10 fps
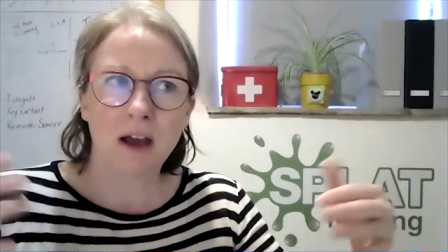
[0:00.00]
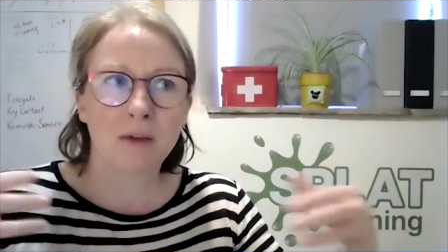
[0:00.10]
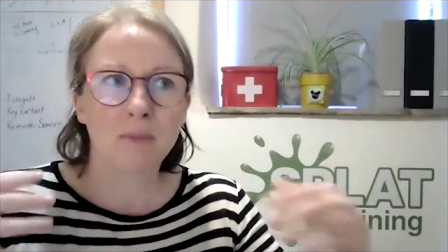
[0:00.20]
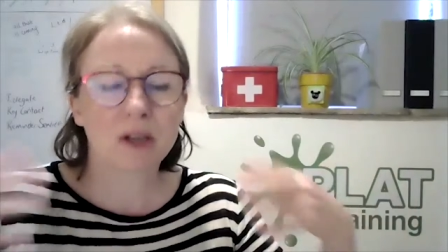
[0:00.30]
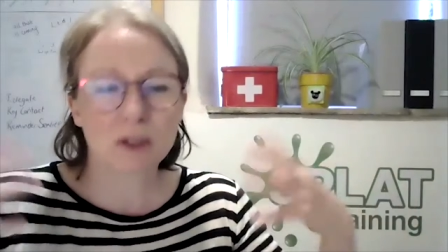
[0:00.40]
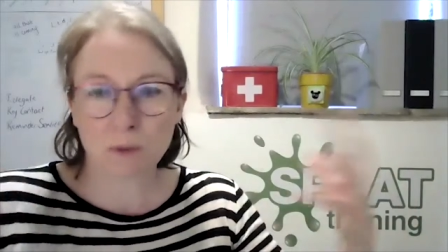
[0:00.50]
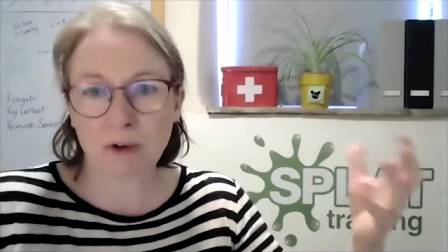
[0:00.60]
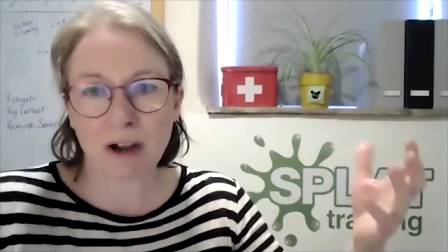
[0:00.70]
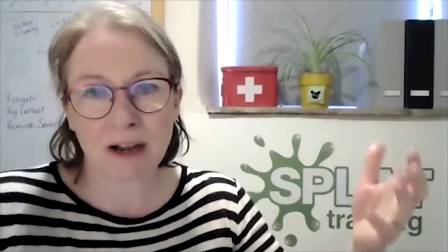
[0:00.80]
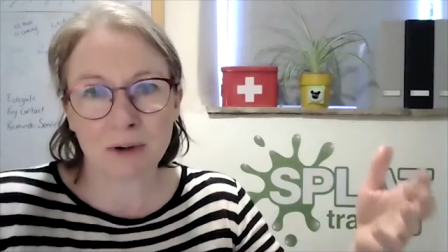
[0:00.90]
because we're
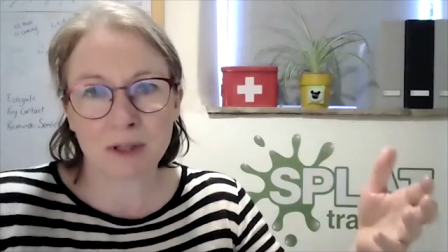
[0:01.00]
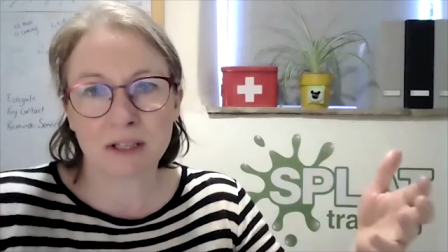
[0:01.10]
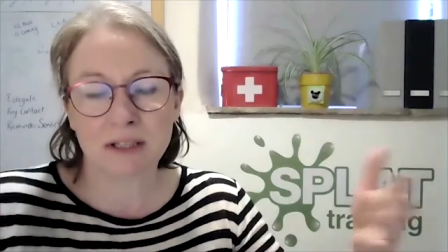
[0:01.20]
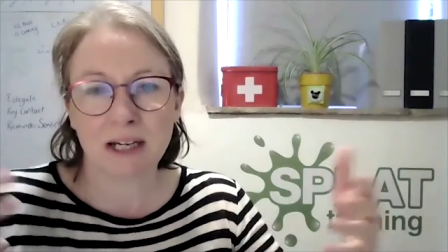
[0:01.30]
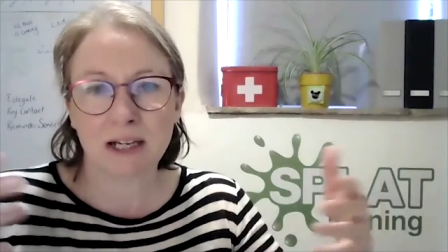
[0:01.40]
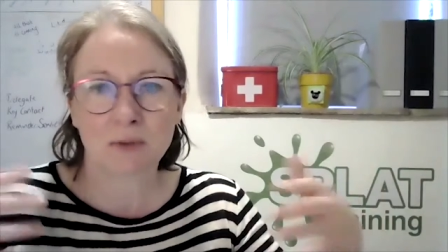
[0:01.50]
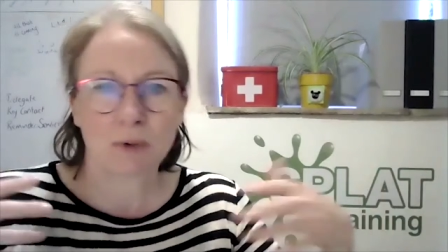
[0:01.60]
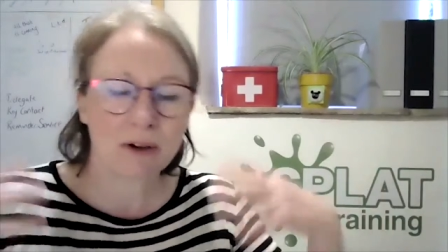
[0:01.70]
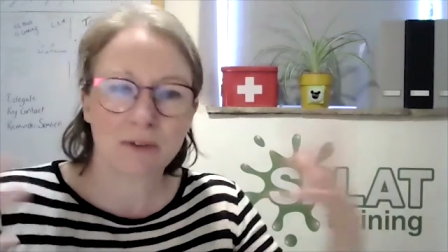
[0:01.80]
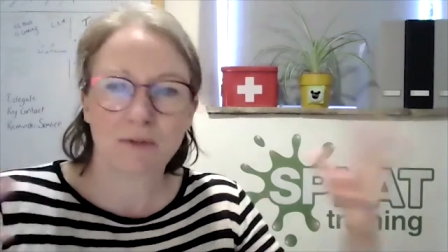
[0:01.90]
right out in the sticks,
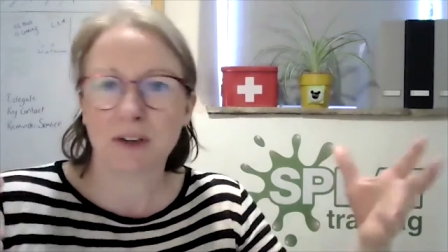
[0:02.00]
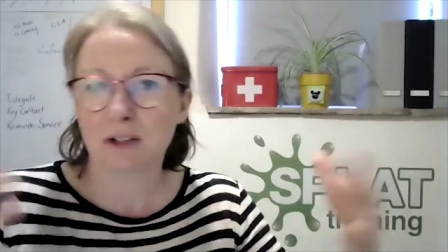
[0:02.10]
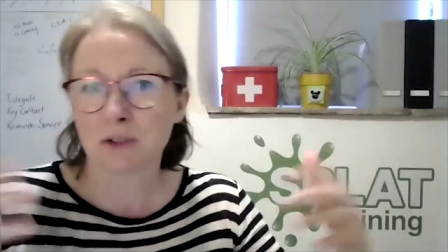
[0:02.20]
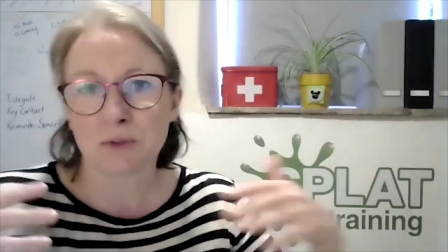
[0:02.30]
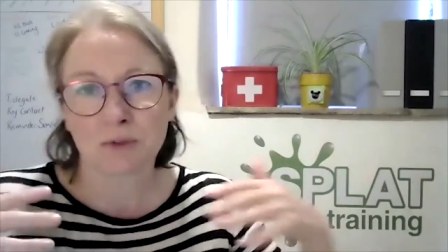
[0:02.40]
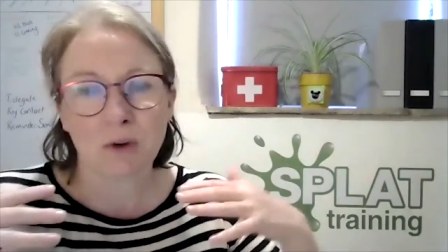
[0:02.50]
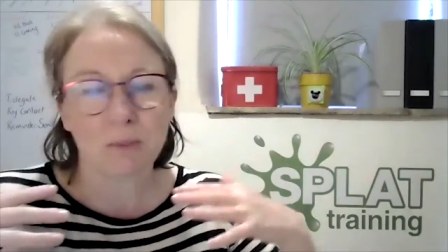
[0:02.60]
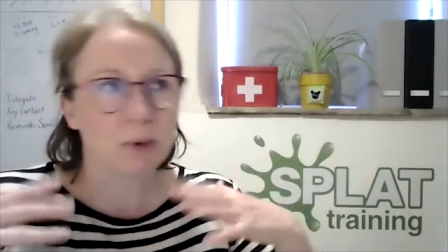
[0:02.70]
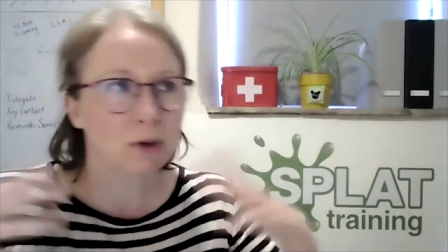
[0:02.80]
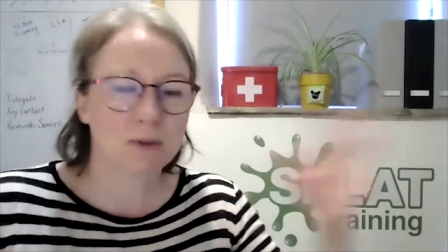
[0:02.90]
right in the fields. We've
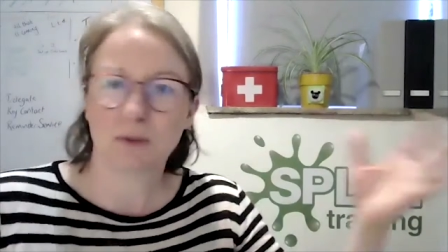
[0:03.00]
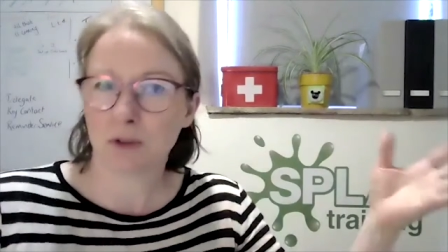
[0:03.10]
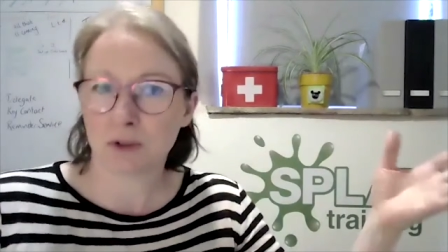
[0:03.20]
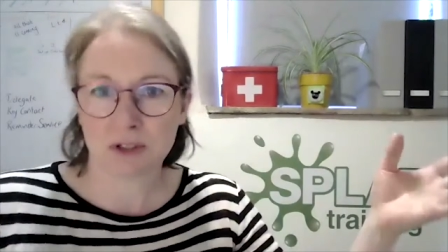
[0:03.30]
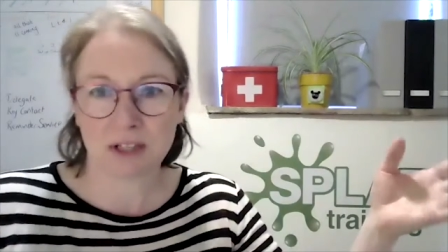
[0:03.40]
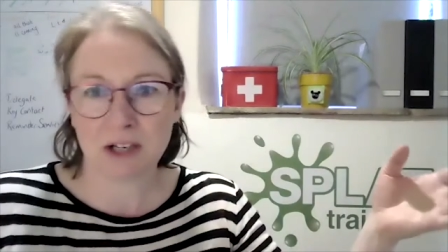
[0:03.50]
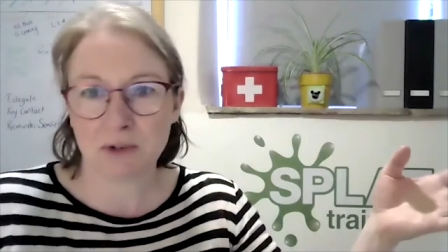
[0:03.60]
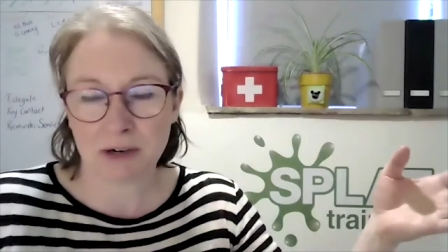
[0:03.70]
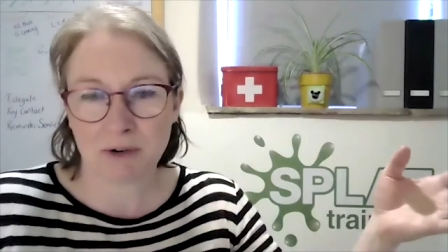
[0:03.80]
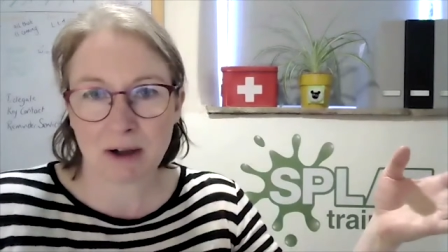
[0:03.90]
got beautiful
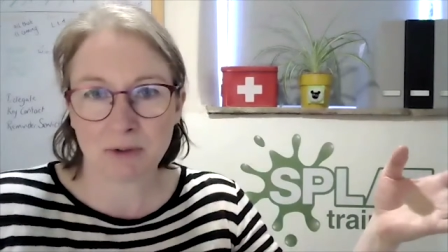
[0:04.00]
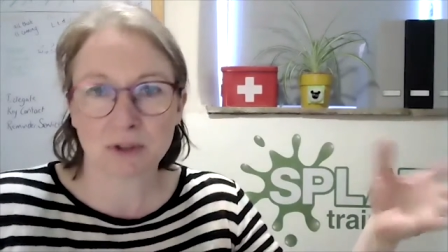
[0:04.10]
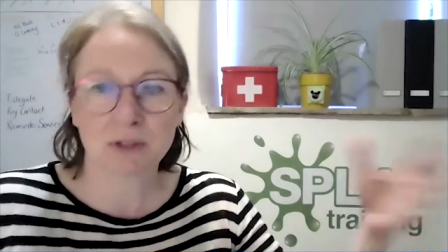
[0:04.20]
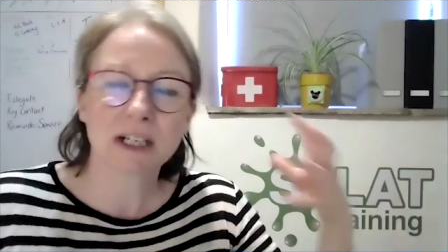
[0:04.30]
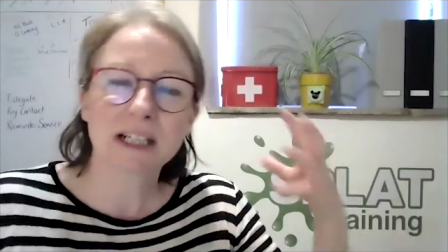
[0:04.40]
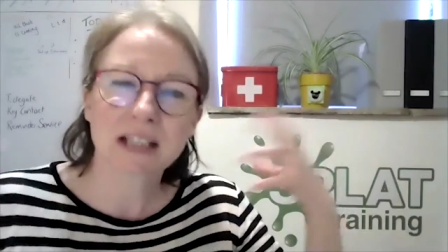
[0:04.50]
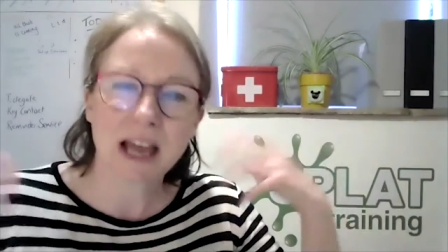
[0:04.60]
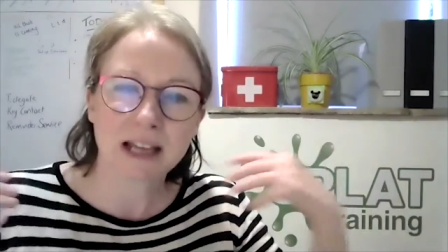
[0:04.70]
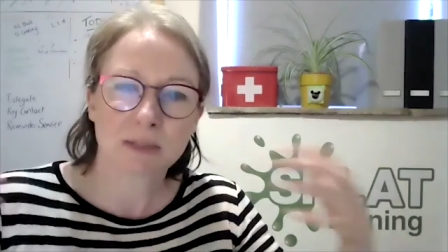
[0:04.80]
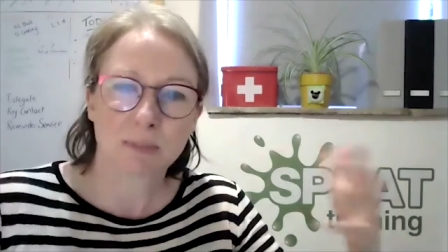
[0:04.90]
scenery around us. It really
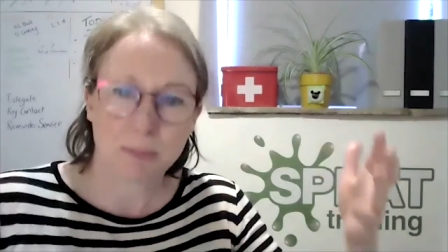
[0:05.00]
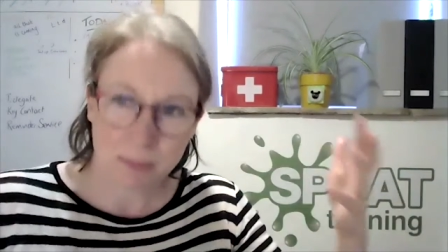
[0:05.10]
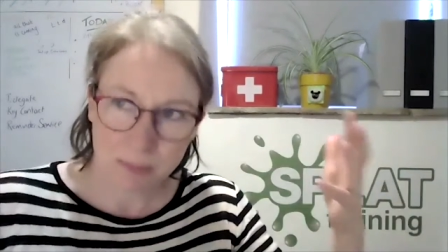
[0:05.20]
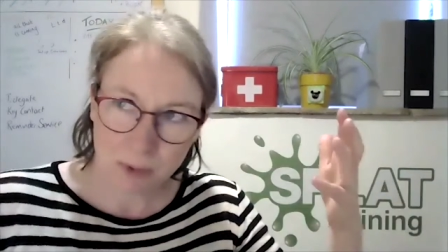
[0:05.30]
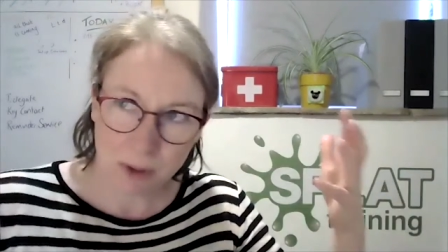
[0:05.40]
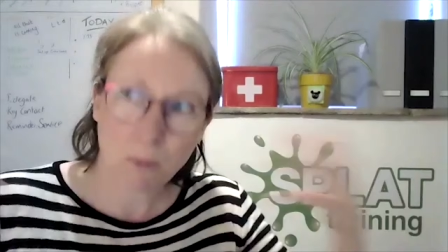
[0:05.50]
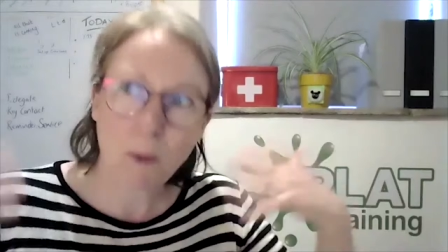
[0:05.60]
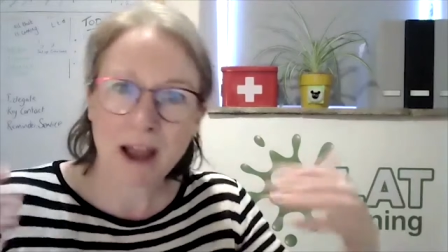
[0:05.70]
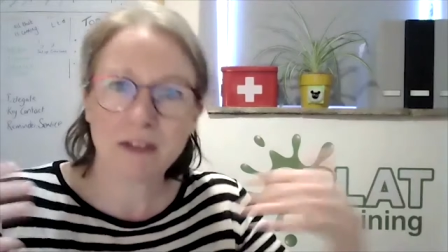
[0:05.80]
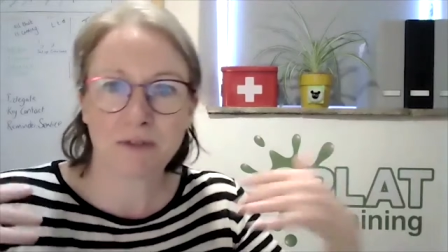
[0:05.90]
takes you
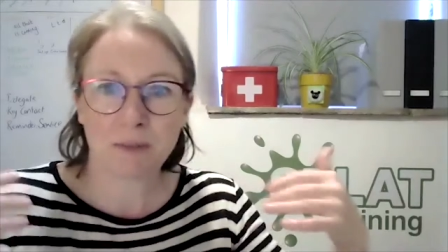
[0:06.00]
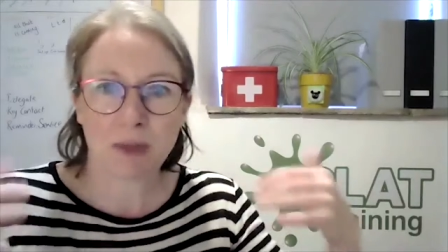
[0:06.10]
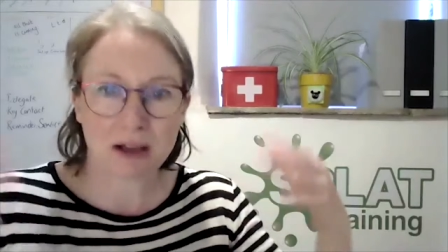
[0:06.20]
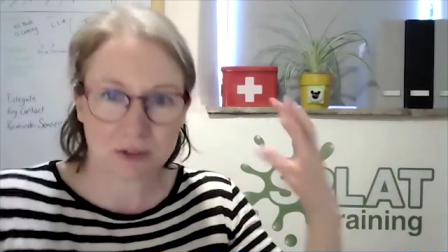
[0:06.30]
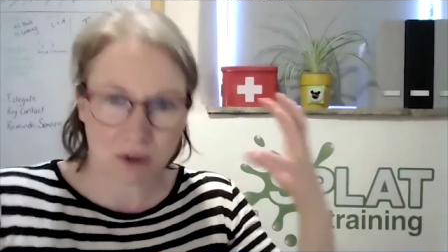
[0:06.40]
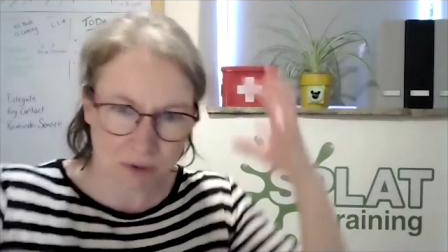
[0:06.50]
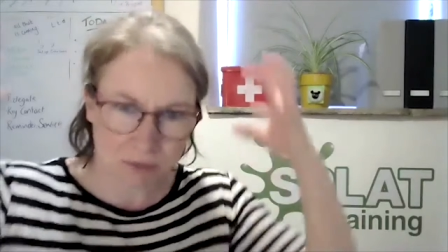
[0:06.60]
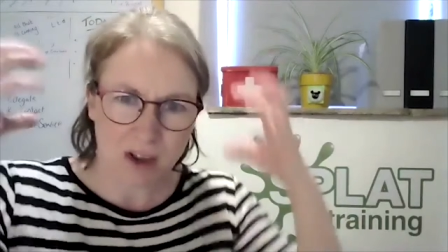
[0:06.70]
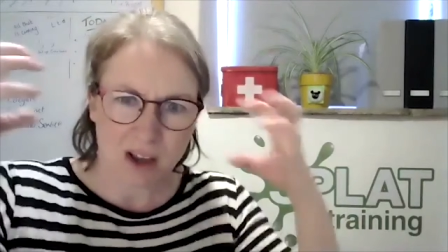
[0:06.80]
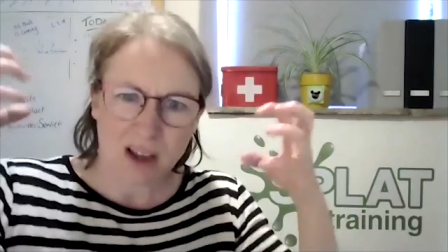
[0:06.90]
away from that sort of
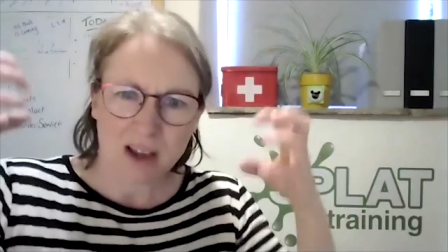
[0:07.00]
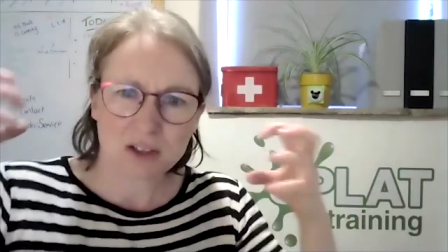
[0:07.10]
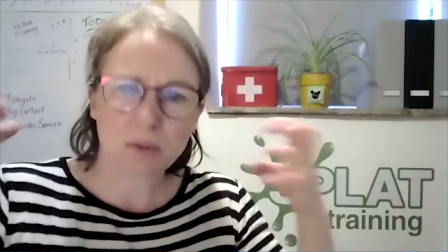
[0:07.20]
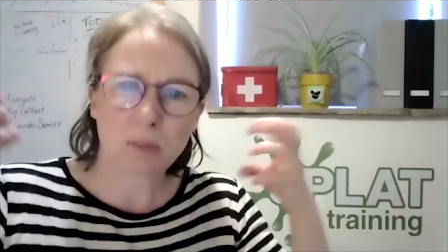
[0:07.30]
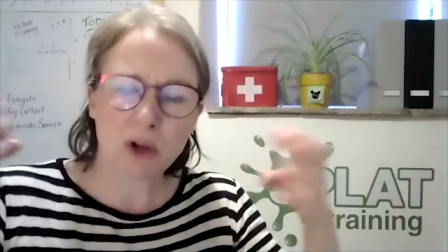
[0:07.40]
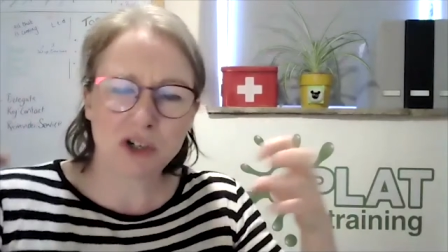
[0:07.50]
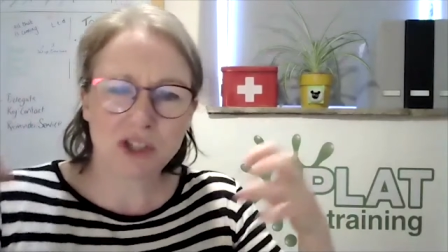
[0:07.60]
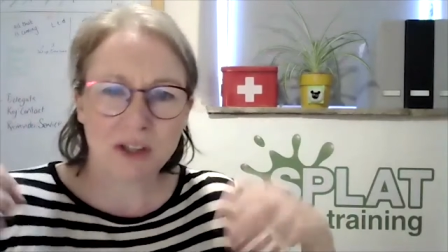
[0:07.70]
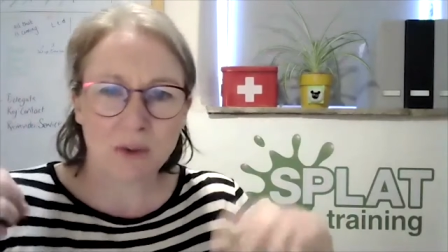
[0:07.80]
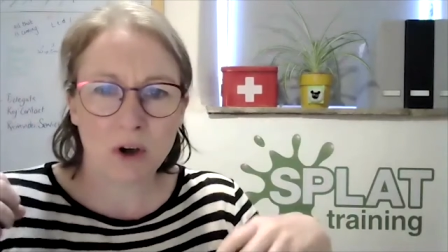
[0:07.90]
submerged
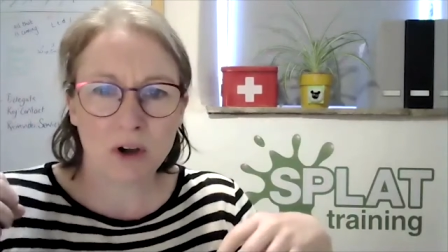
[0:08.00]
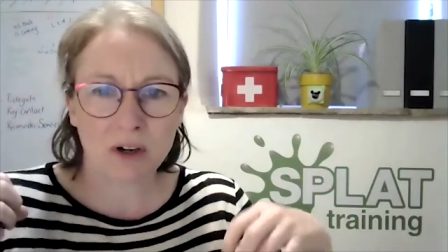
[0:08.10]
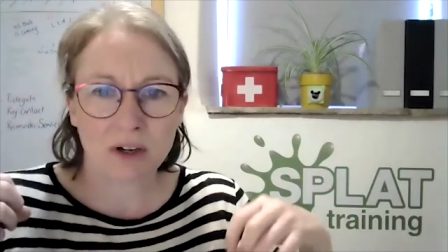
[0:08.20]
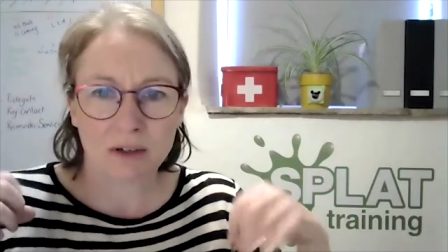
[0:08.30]
in the work